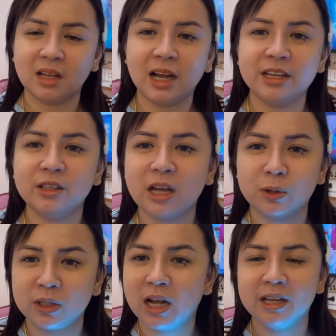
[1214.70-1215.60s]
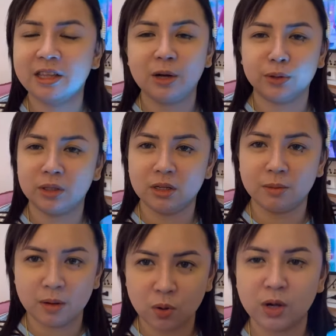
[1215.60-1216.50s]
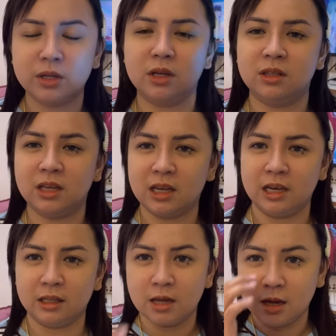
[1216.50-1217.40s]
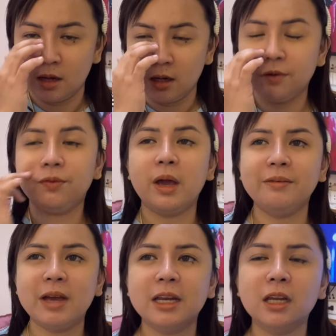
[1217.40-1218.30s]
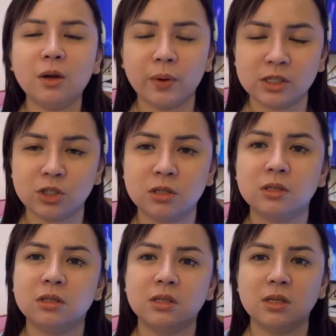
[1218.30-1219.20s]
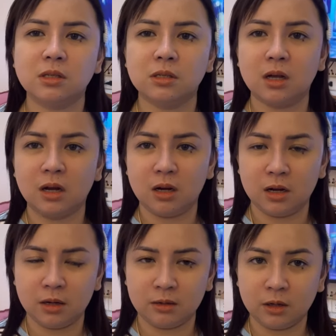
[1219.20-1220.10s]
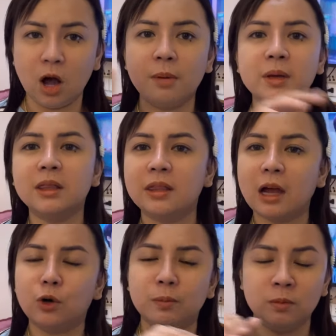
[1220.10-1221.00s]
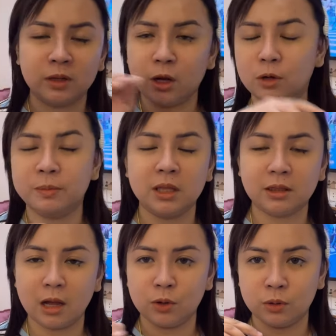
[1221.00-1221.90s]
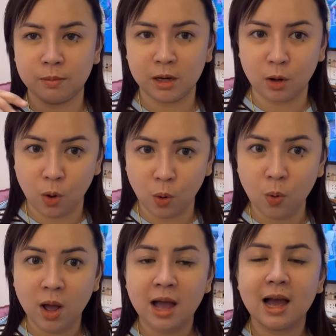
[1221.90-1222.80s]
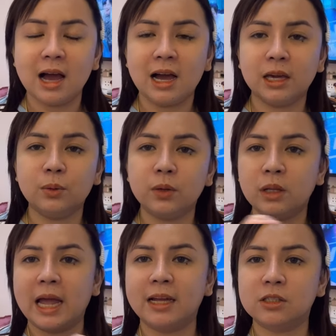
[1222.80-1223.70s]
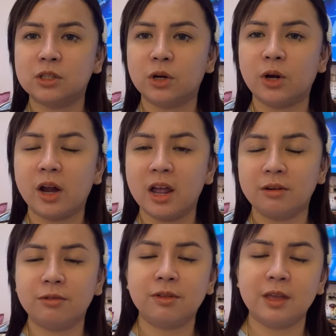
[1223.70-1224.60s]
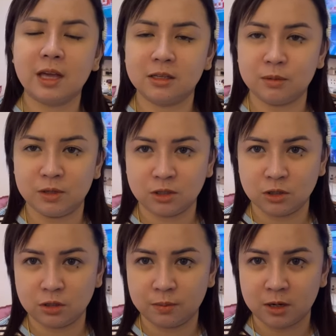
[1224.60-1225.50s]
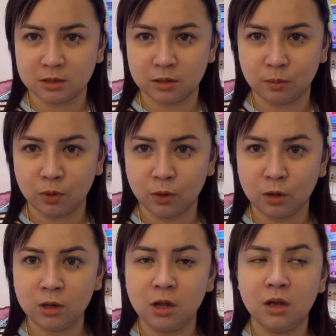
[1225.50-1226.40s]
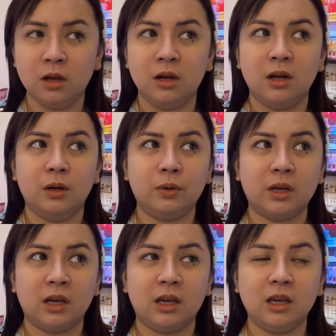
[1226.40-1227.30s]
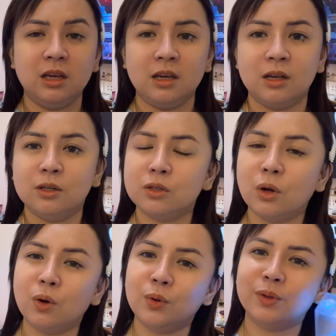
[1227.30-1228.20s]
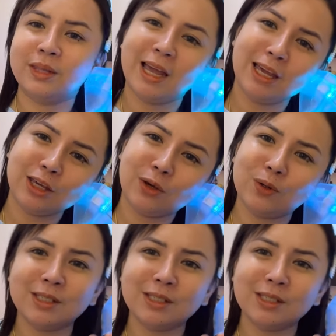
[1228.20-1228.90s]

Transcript: I doubt na makuha niyo yung ticket. If you have any questions, just comment down below. I will answer everything as much as possible. Okay? So, thank you.